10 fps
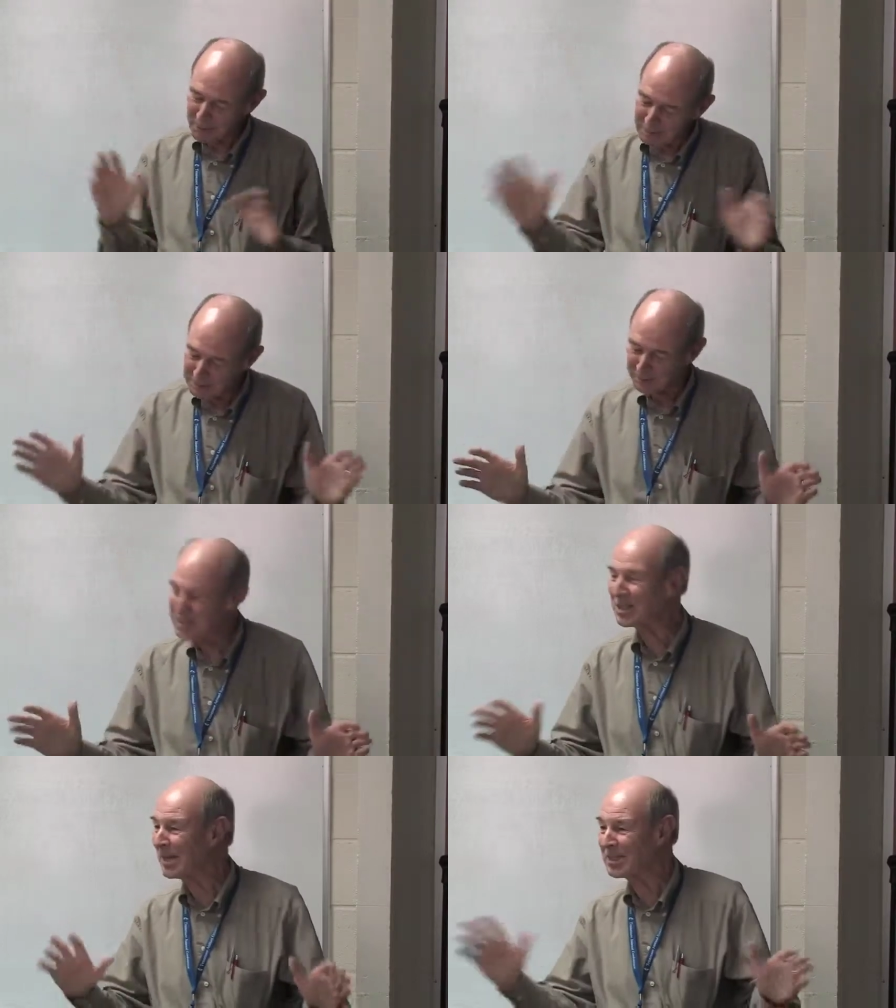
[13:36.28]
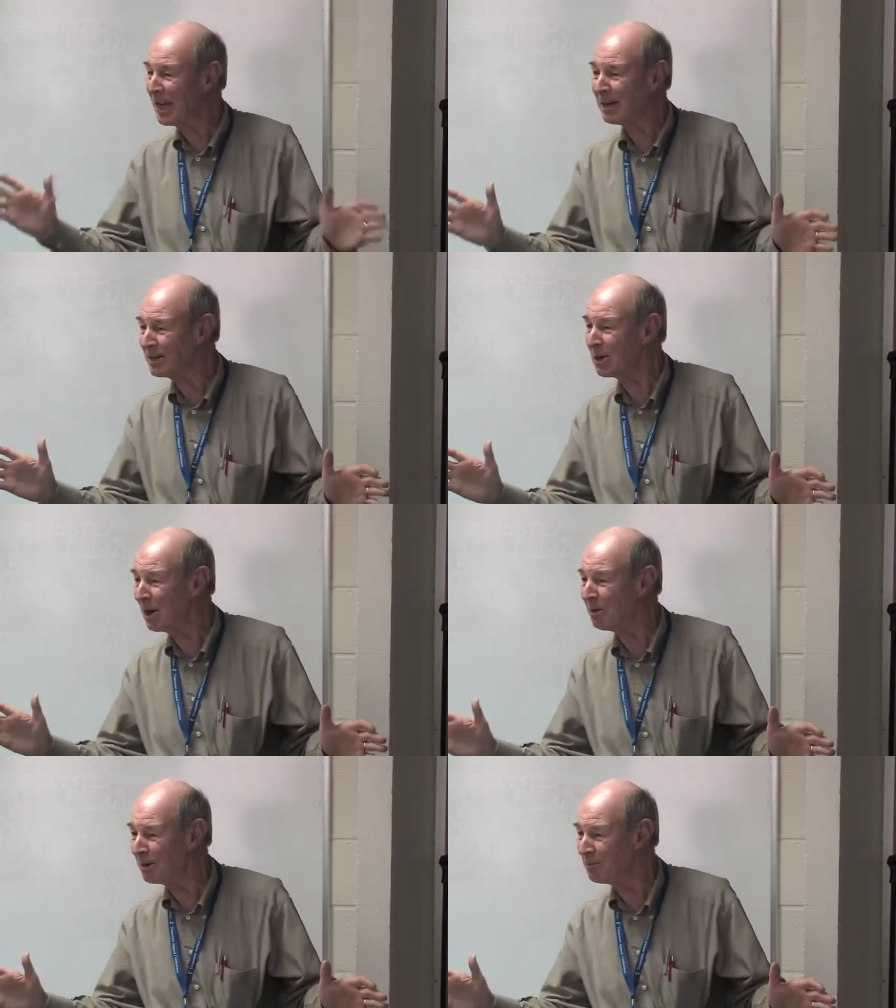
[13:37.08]
problem is that's not at
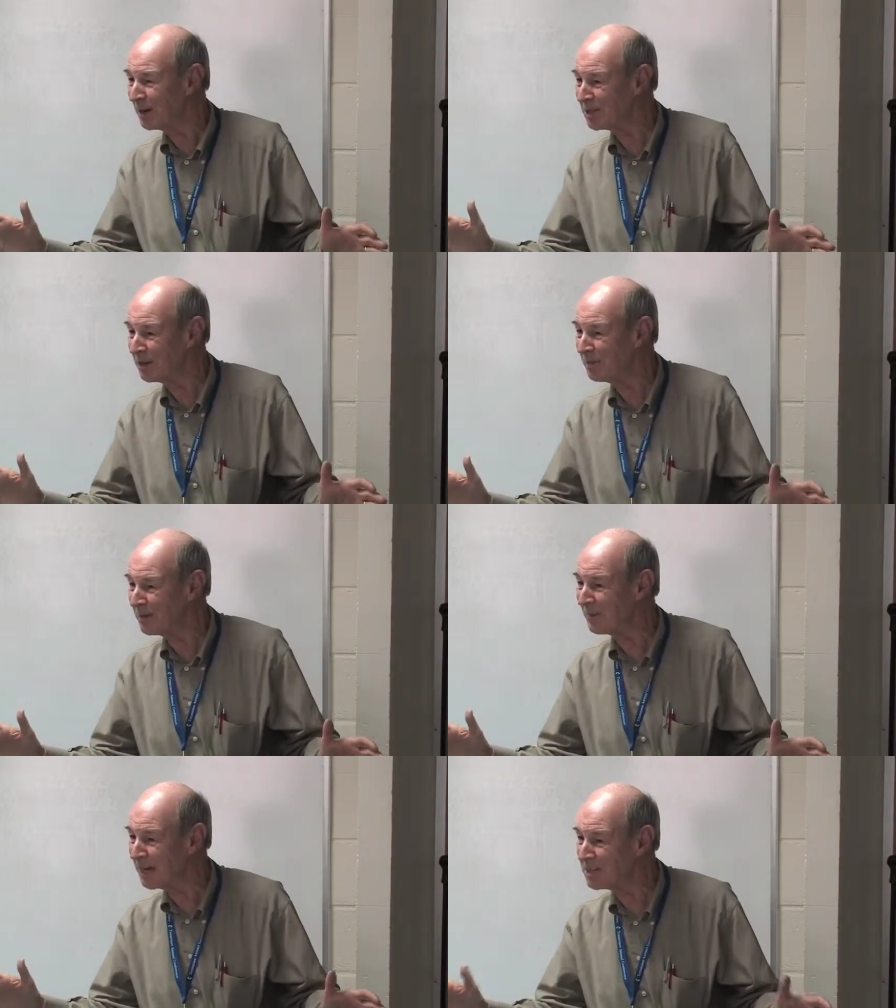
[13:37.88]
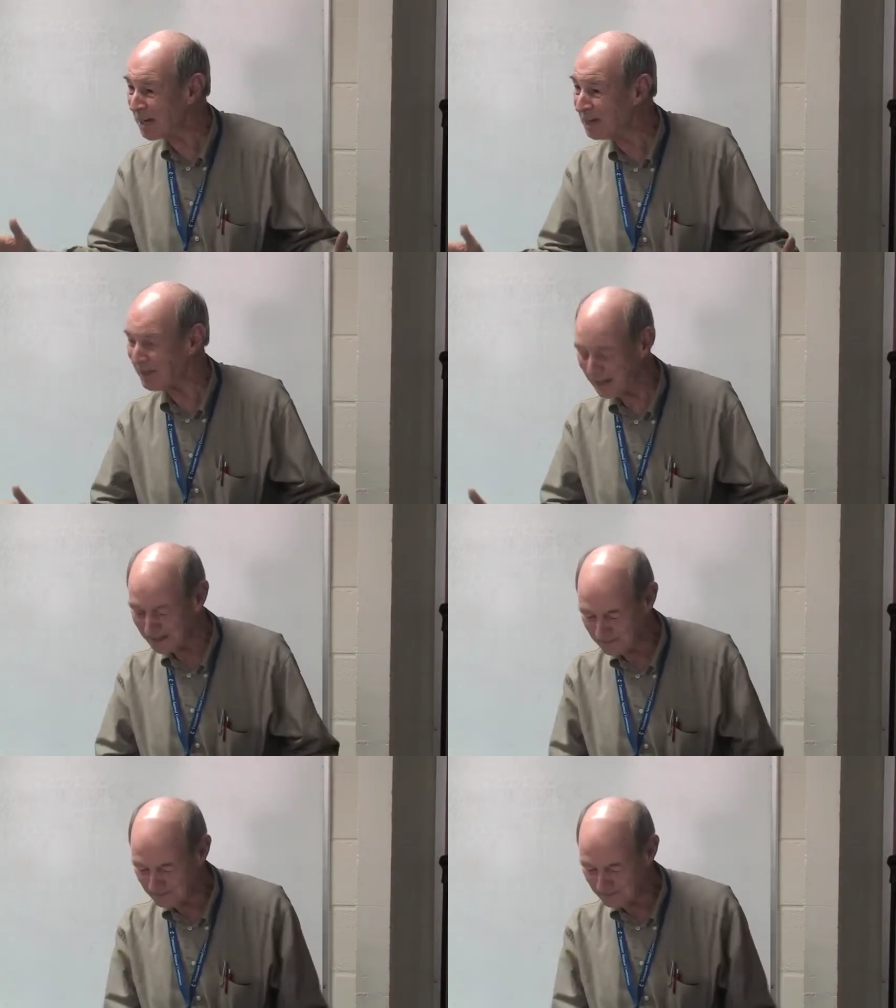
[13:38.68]
all what Wesley meant by saving.